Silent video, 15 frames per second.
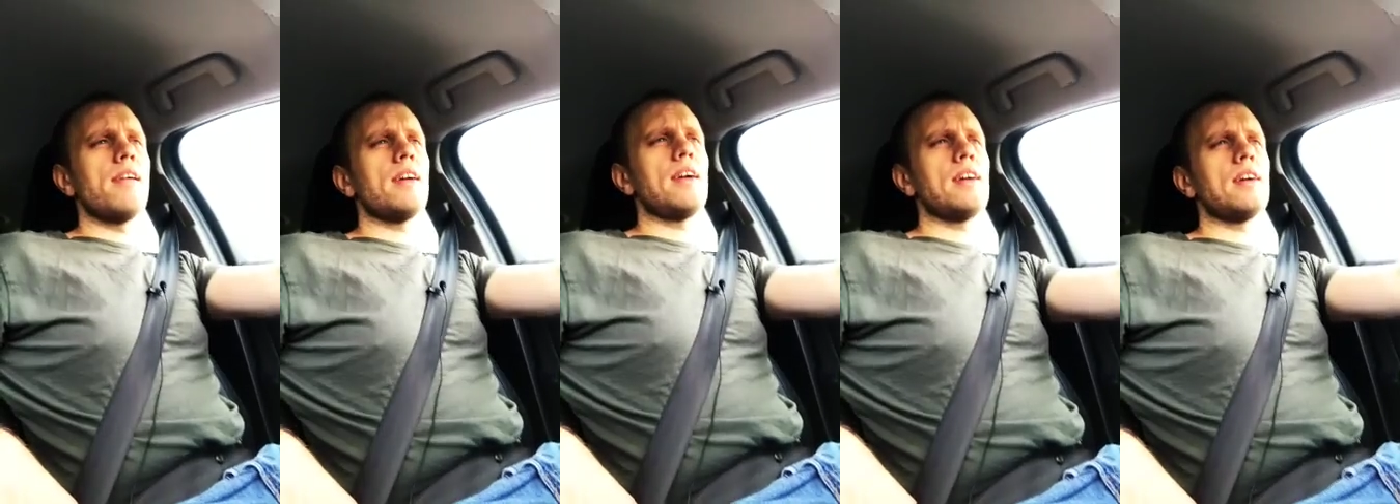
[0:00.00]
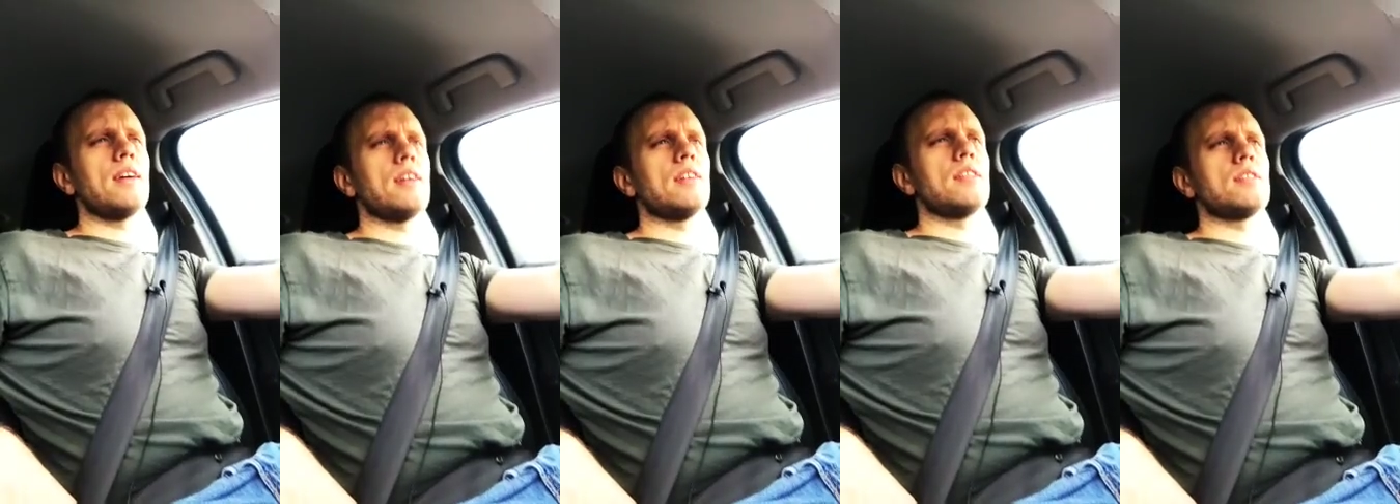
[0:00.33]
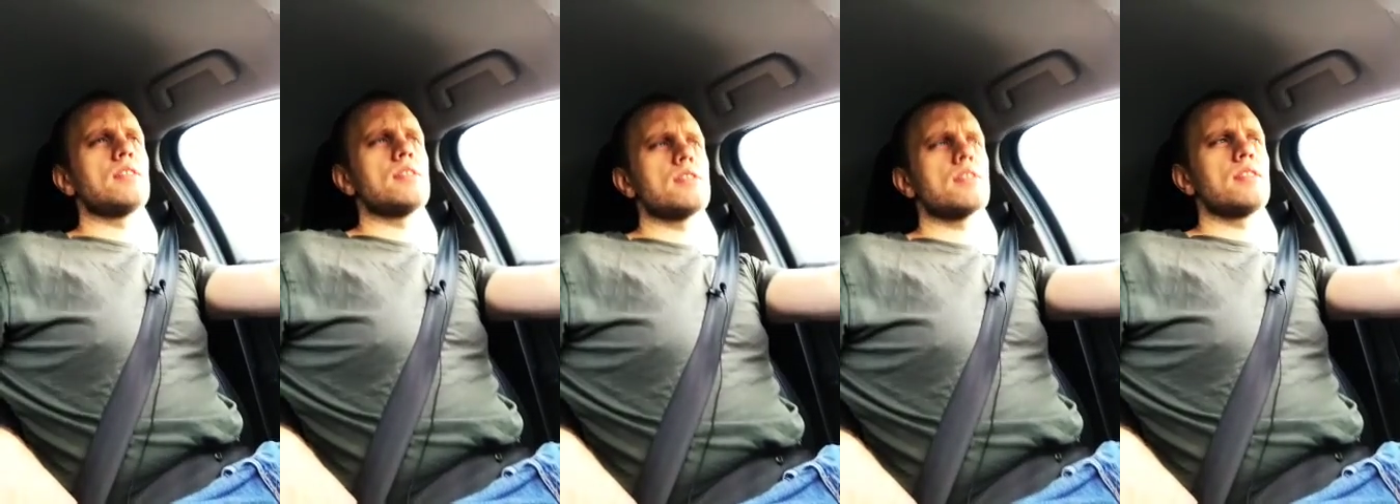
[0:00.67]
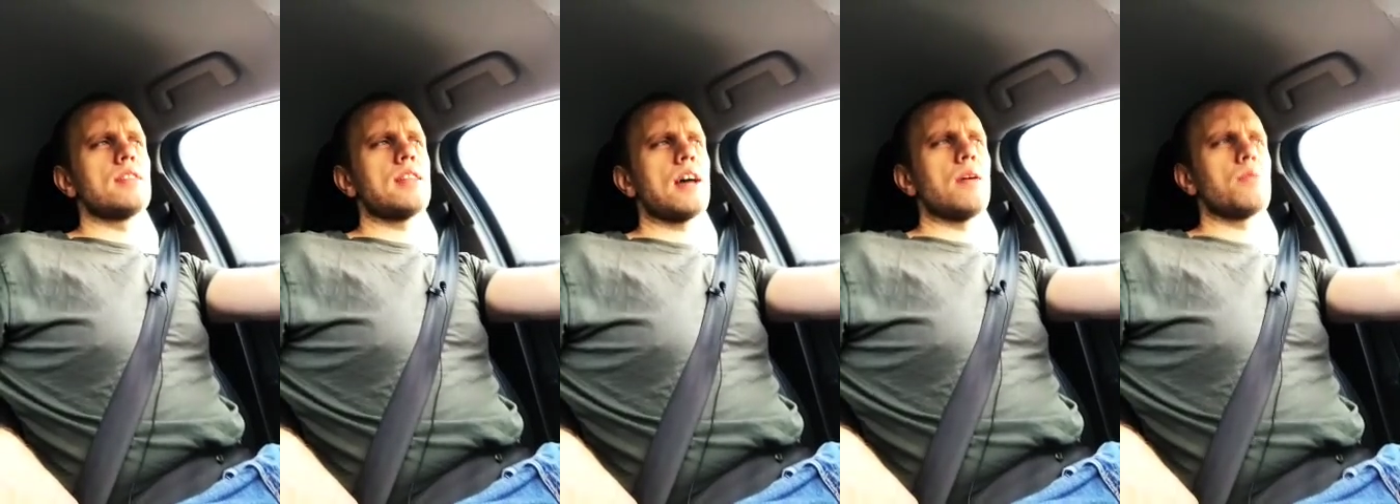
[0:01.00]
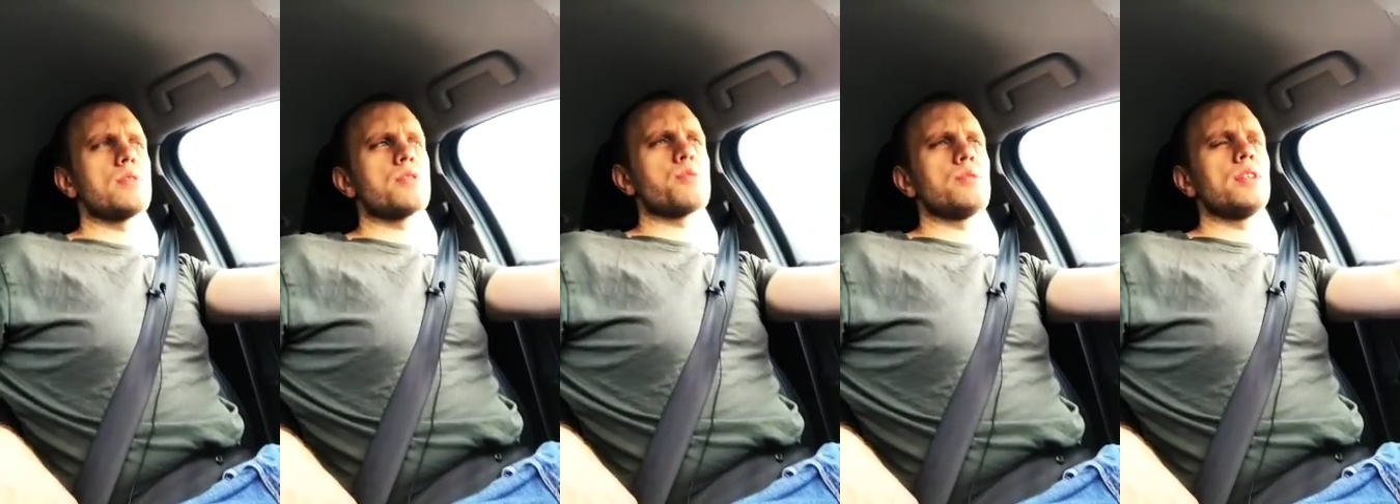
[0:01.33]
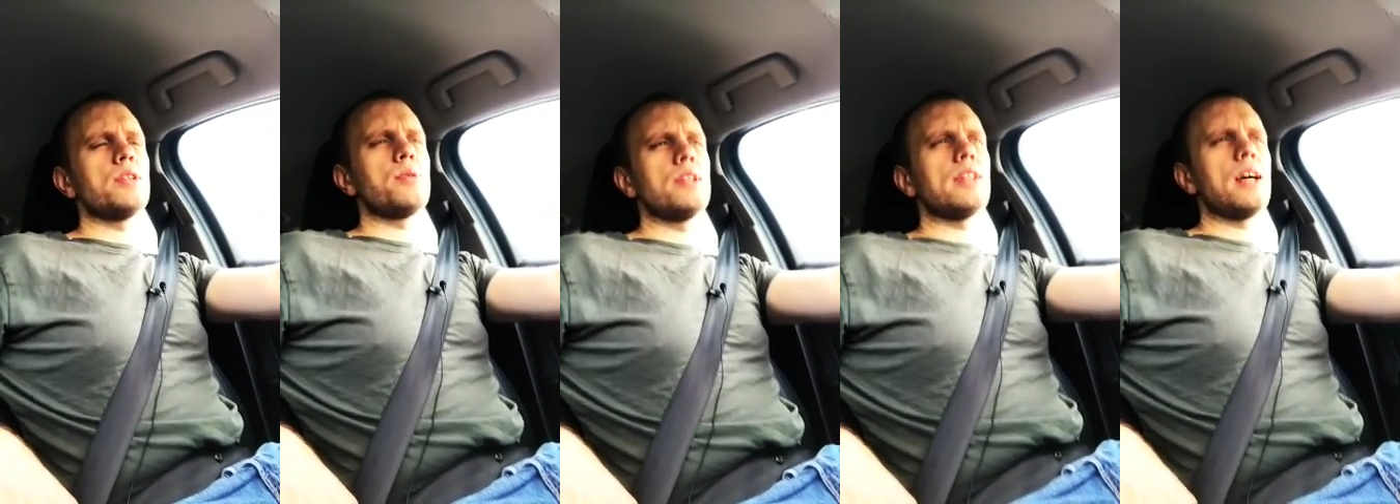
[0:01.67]
And that was
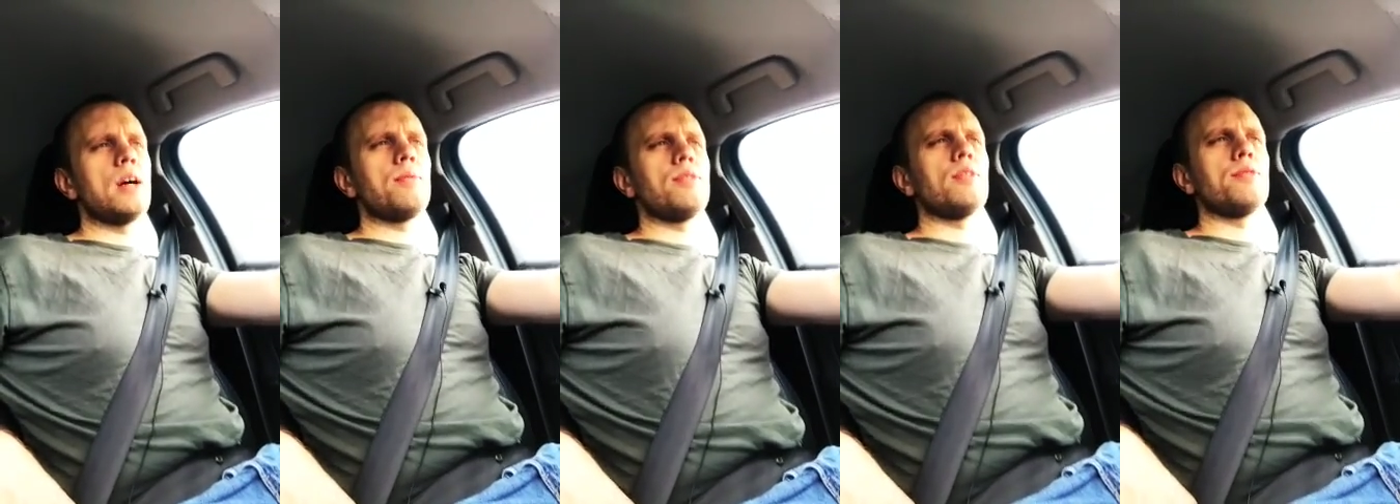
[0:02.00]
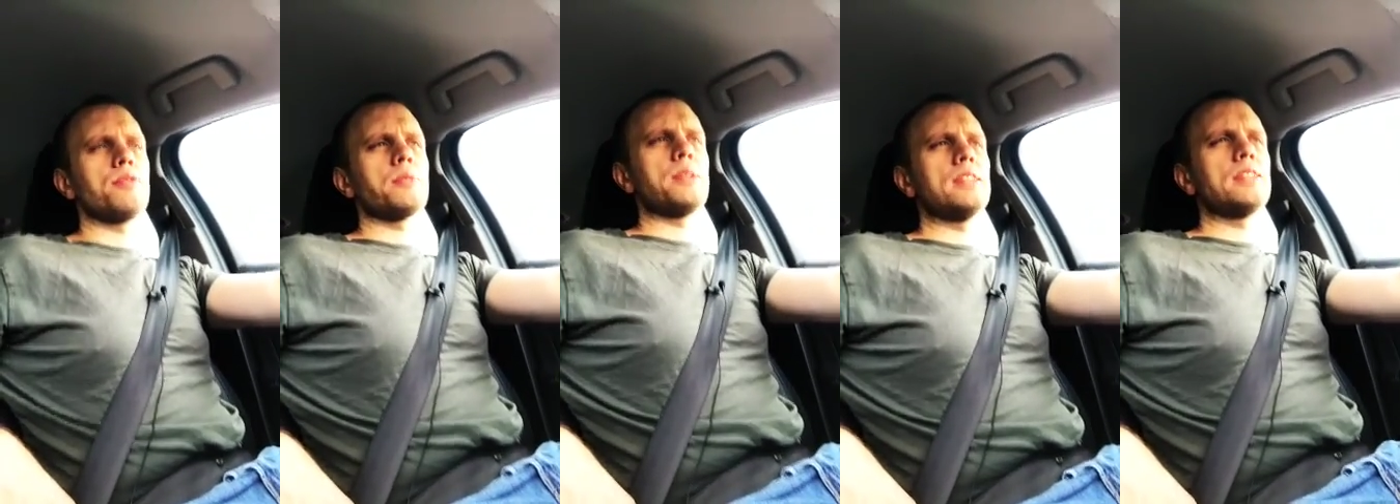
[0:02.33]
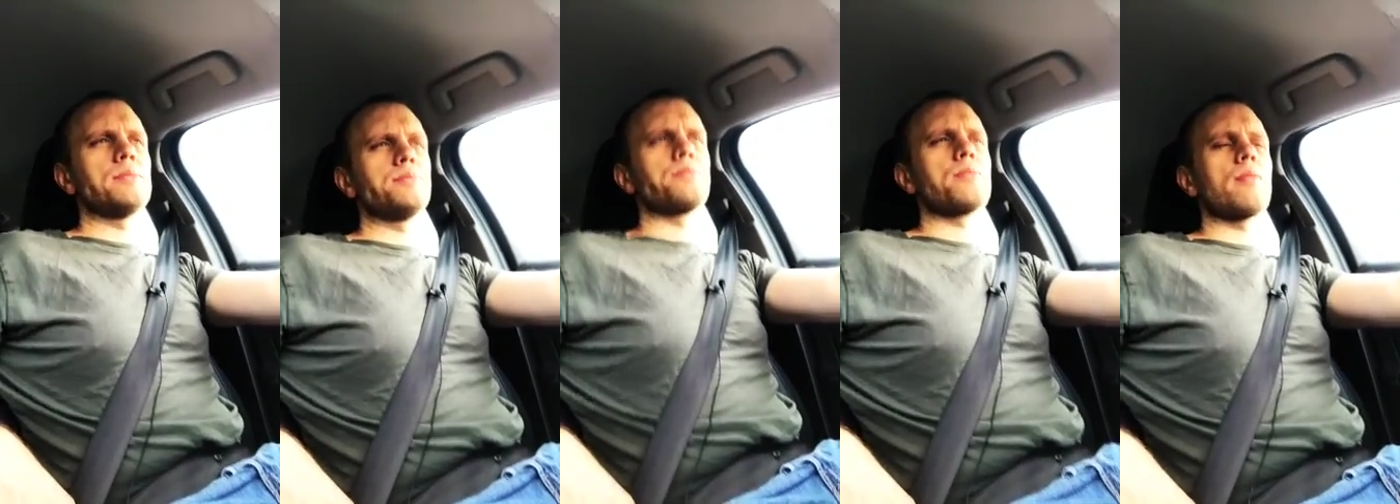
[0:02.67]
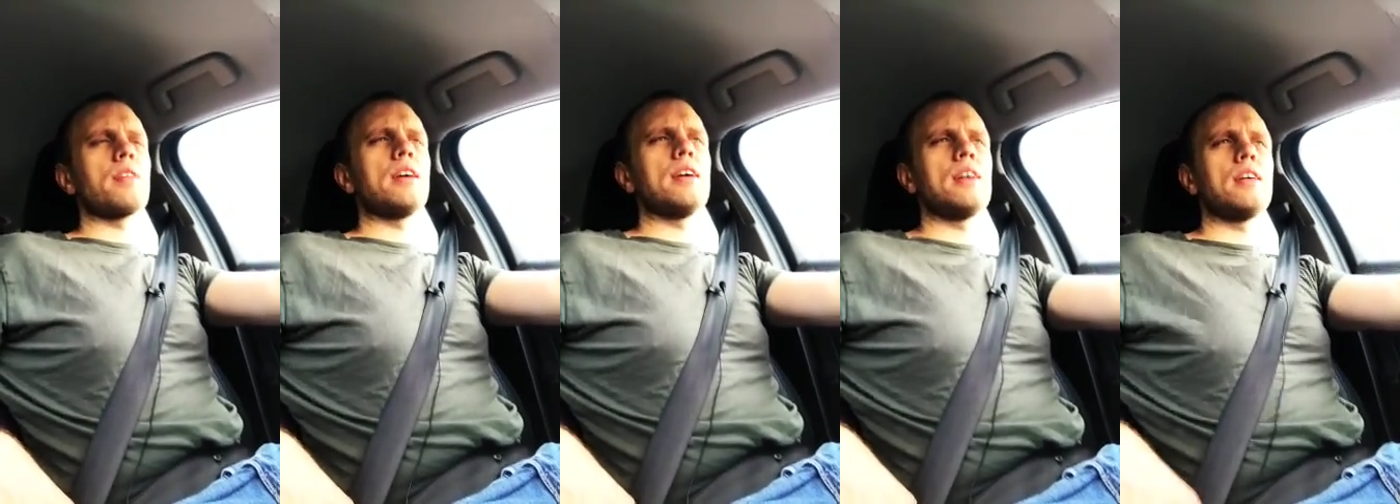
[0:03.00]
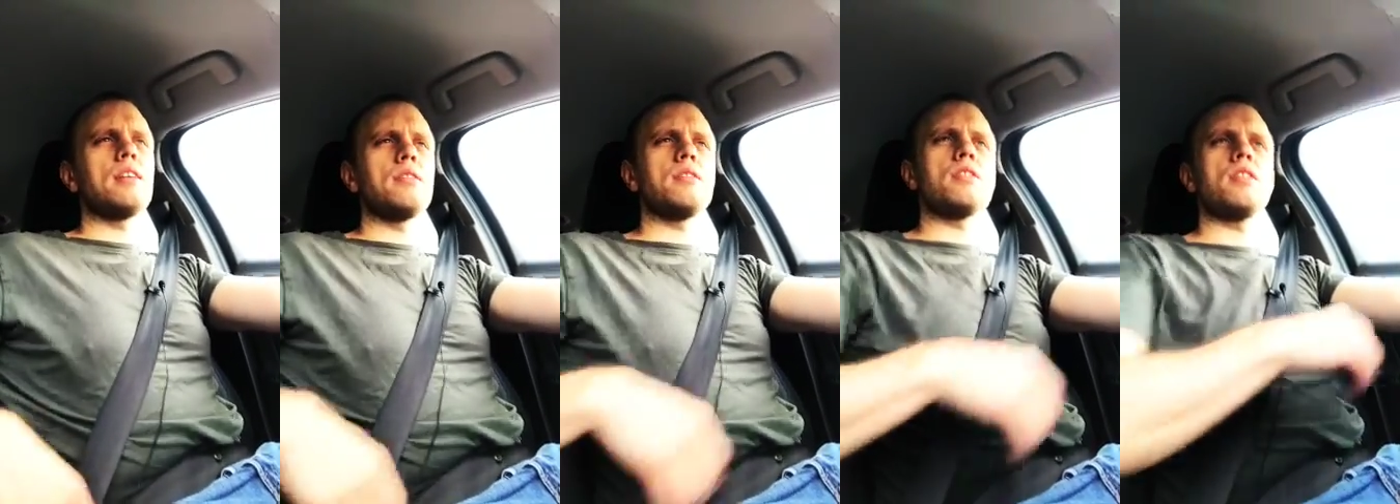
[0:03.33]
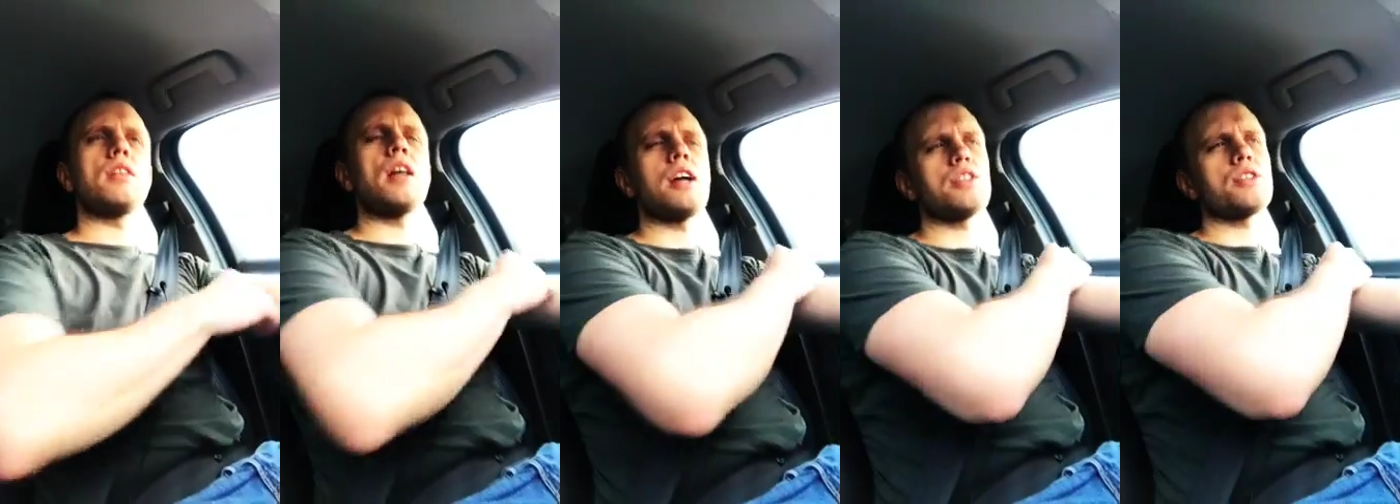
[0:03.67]
really, really helpful for me. And
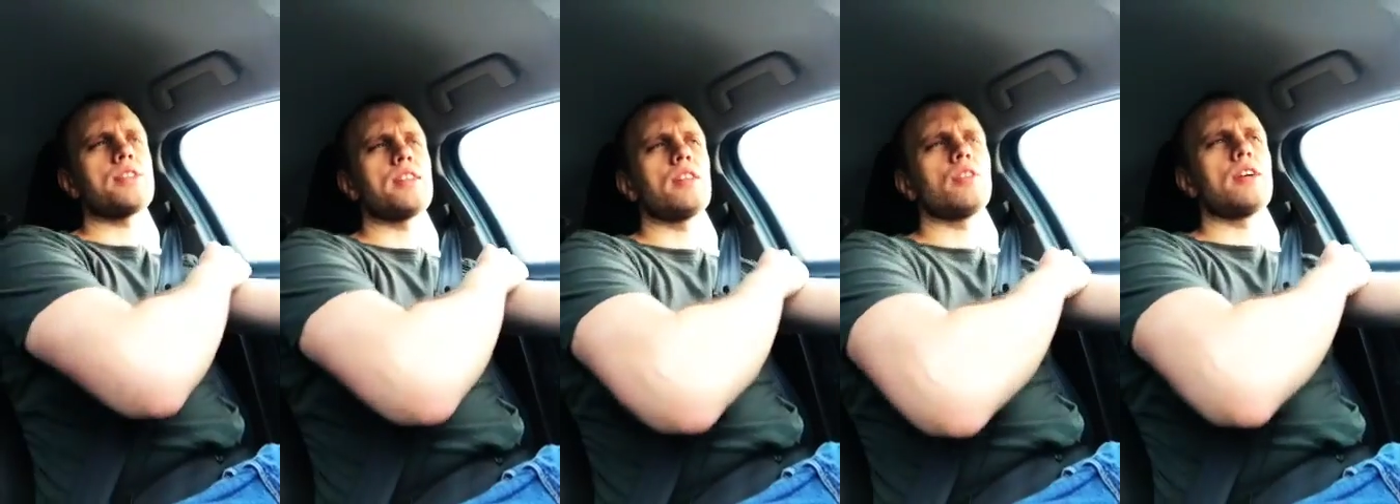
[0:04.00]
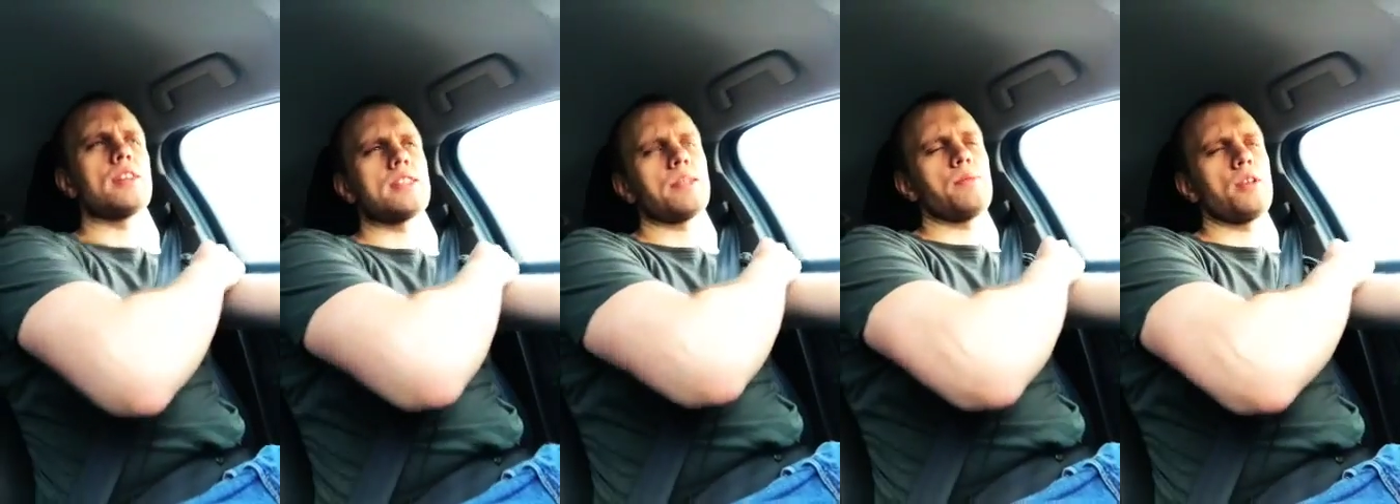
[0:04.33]
not just in learning C++,